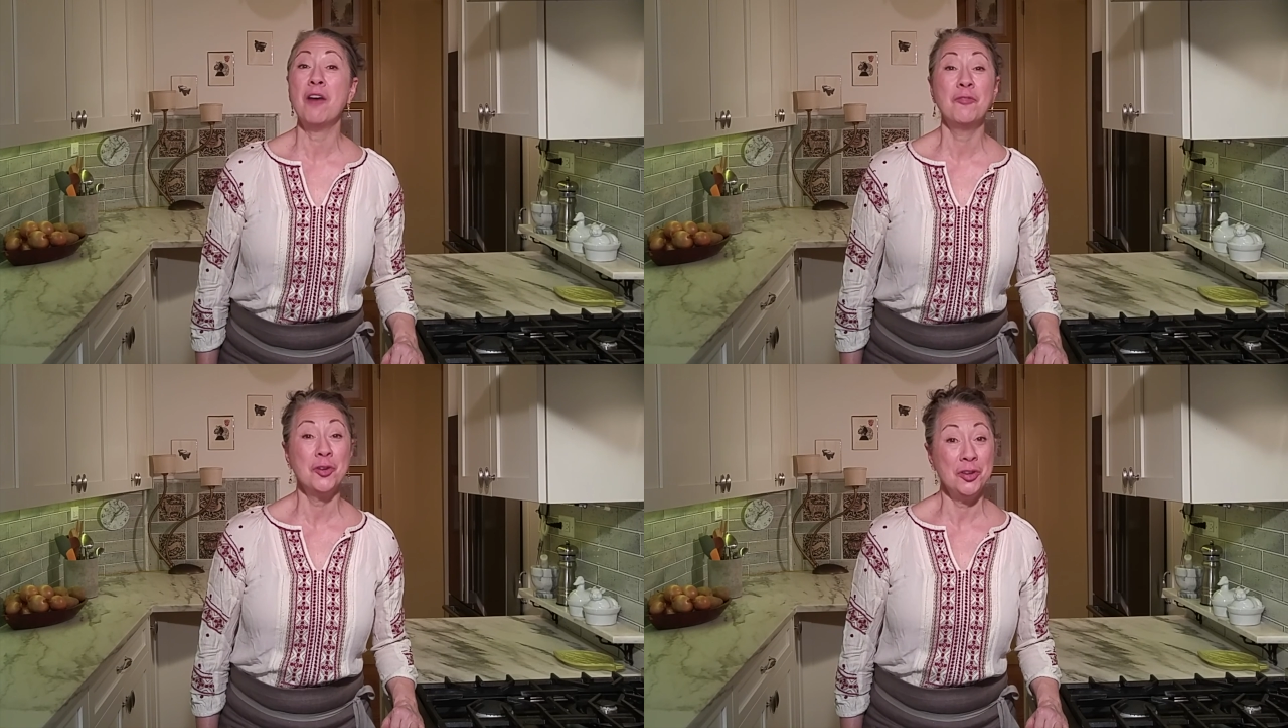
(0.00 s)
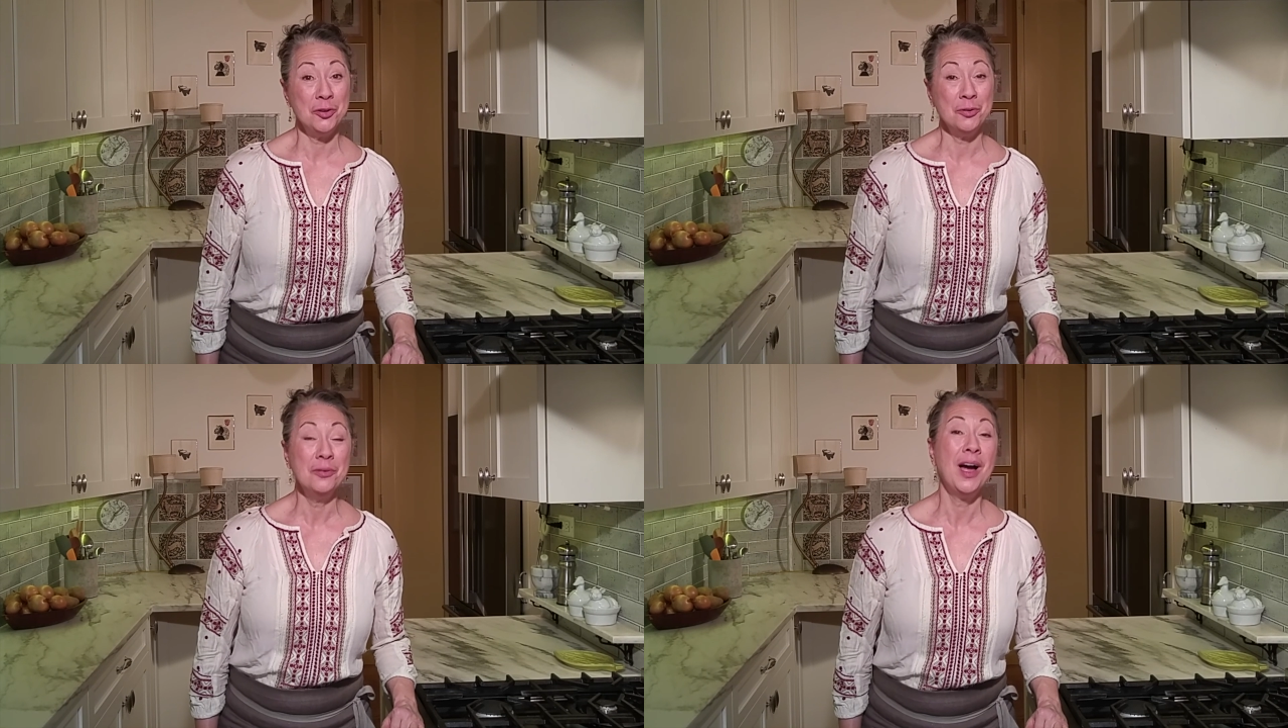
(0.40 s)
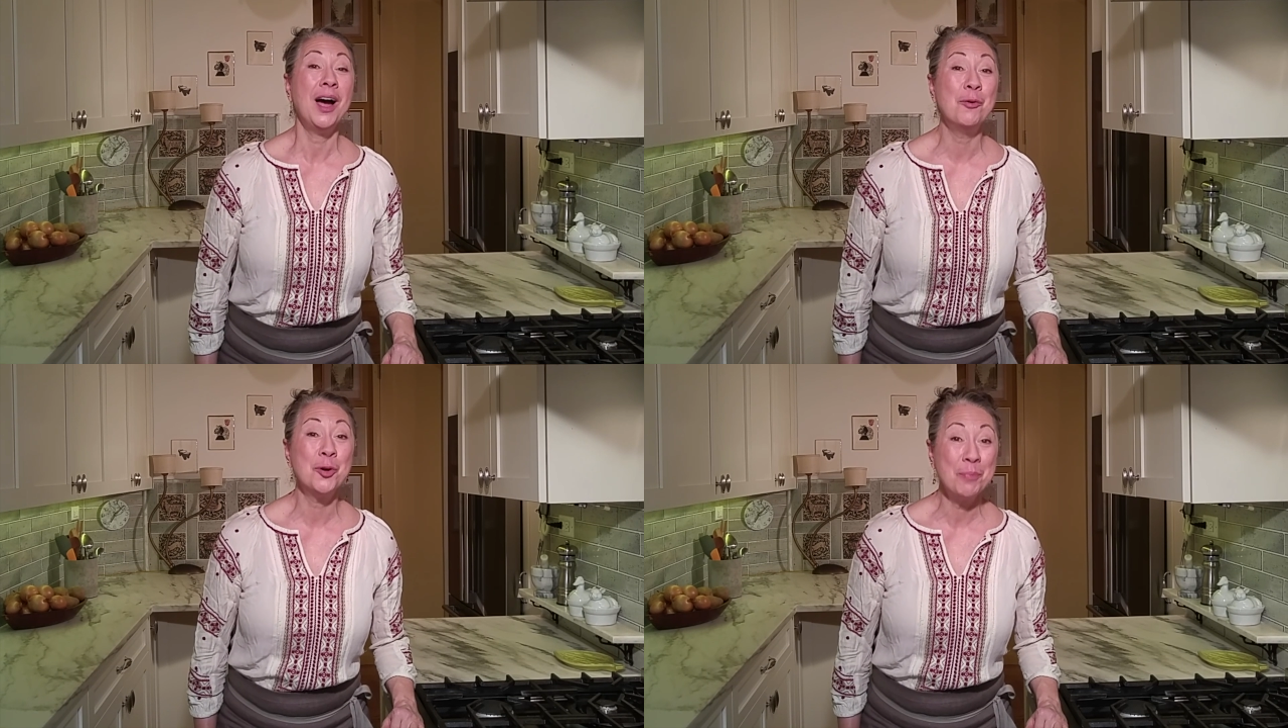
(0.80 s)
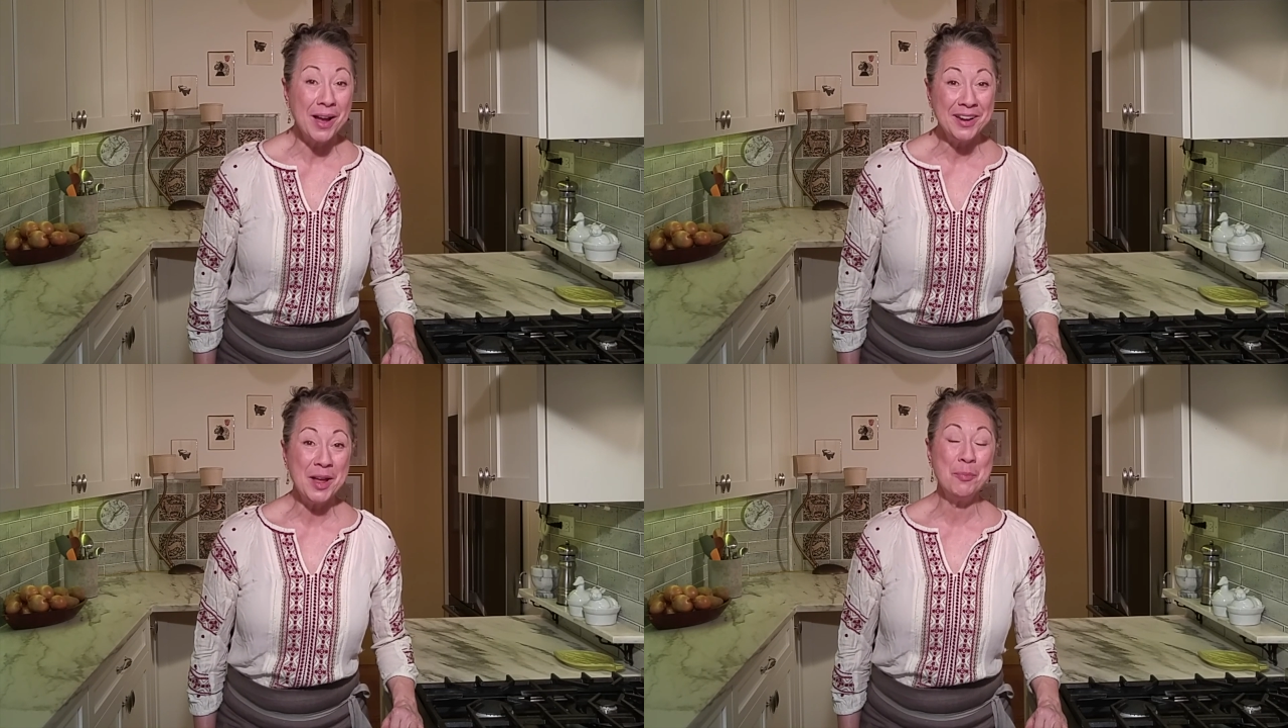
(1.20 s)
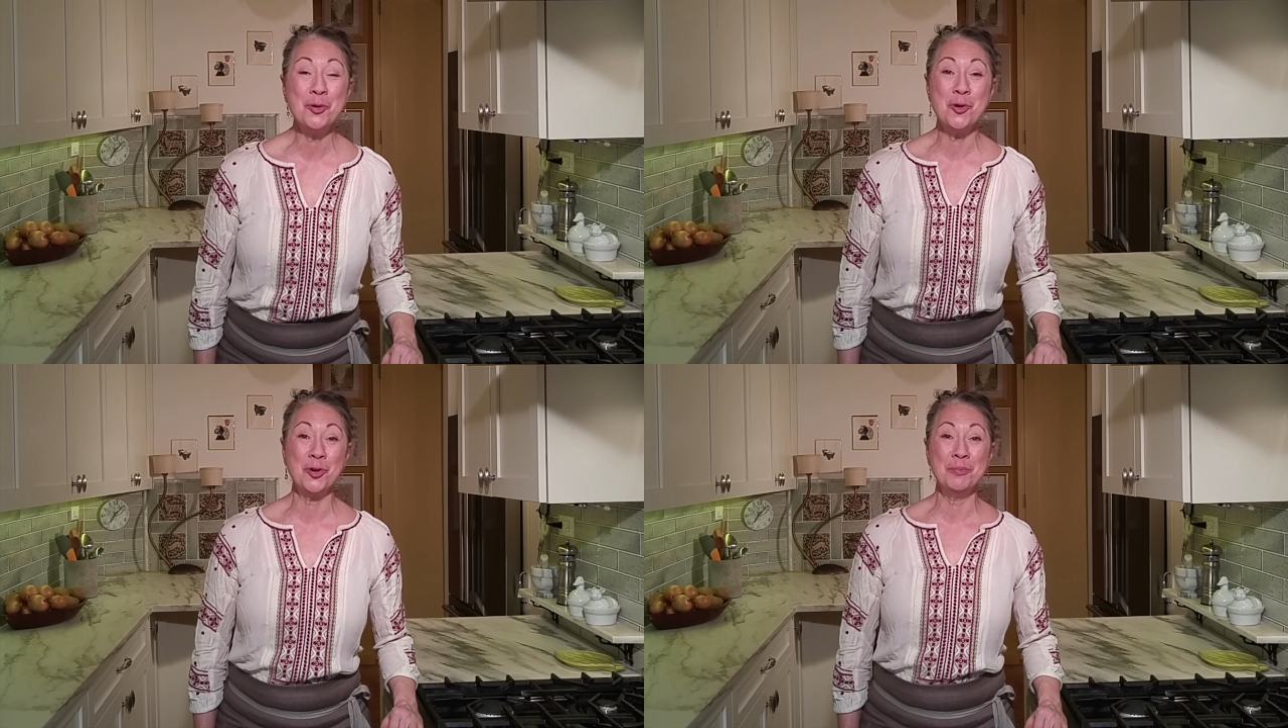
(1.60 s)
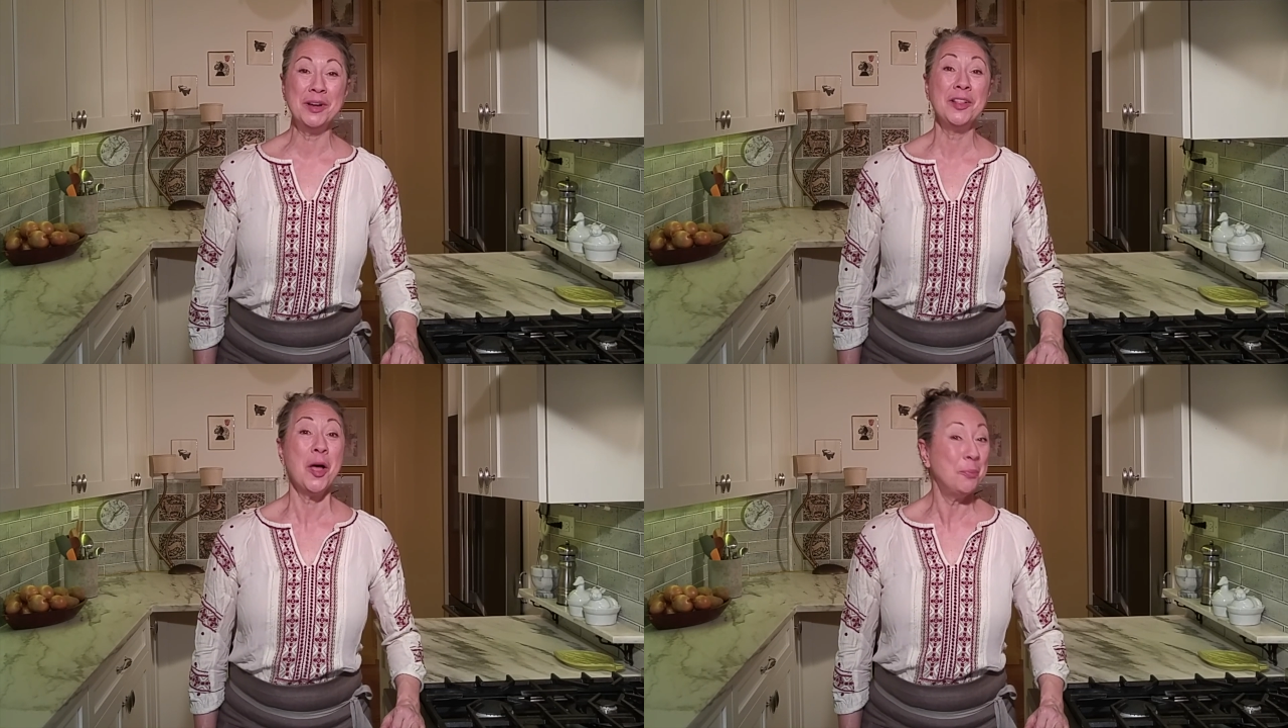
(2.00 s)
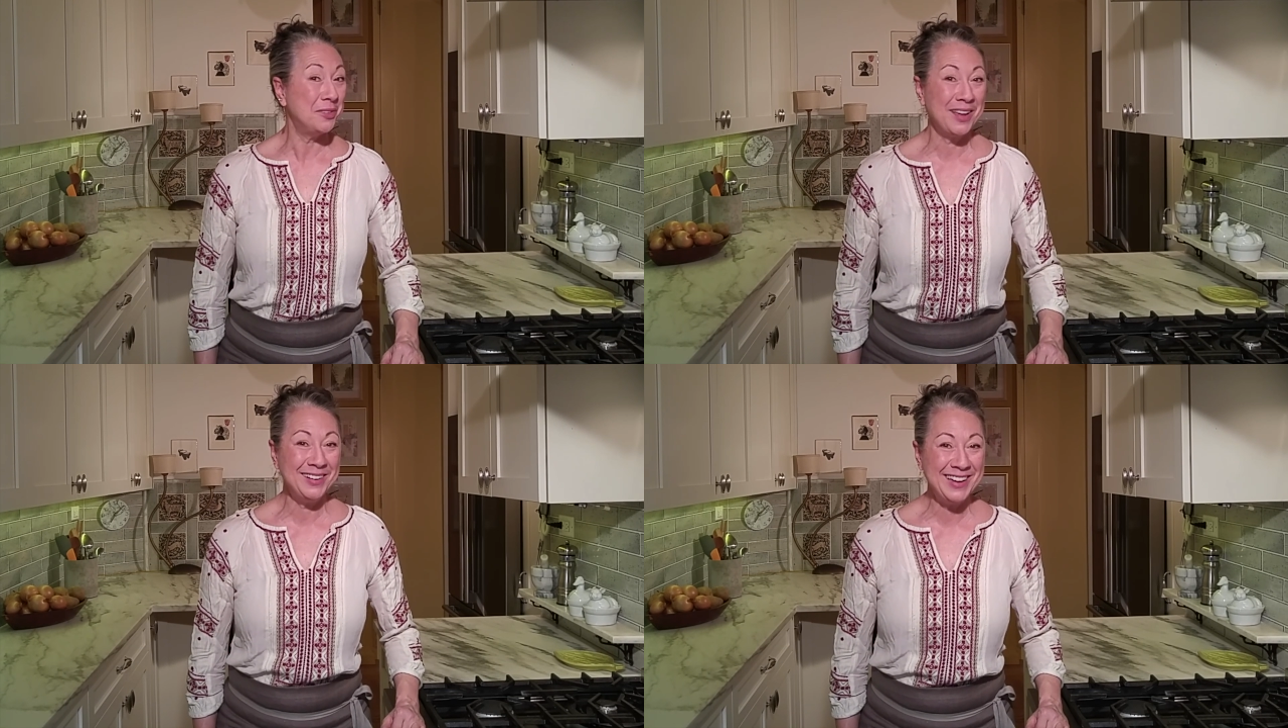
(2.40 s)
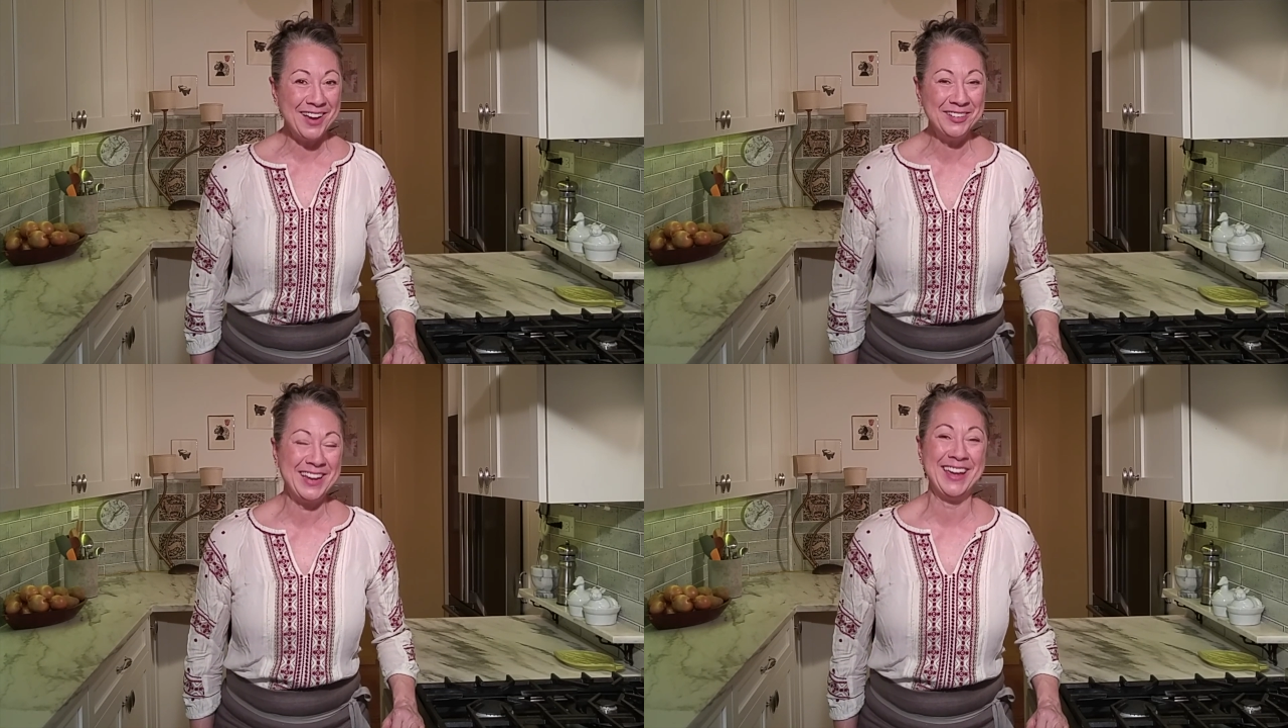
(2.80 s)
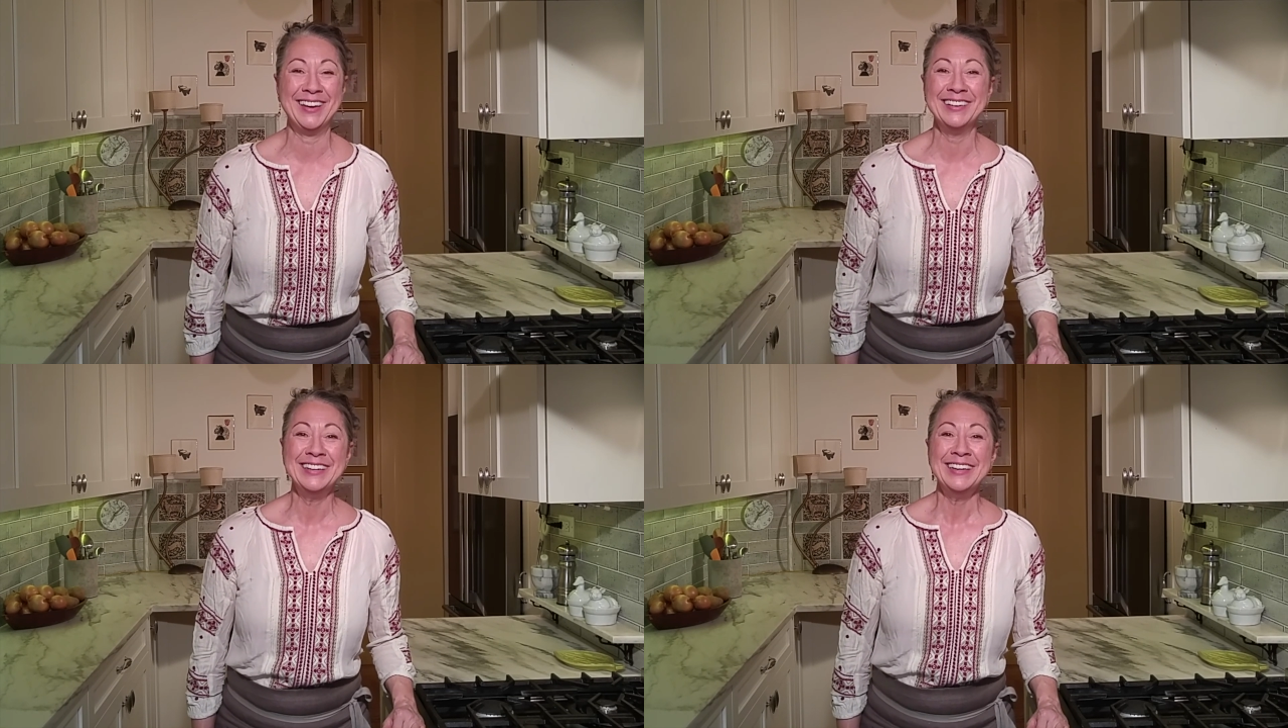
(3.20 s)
for you our pineapple cornmeal upside down cake.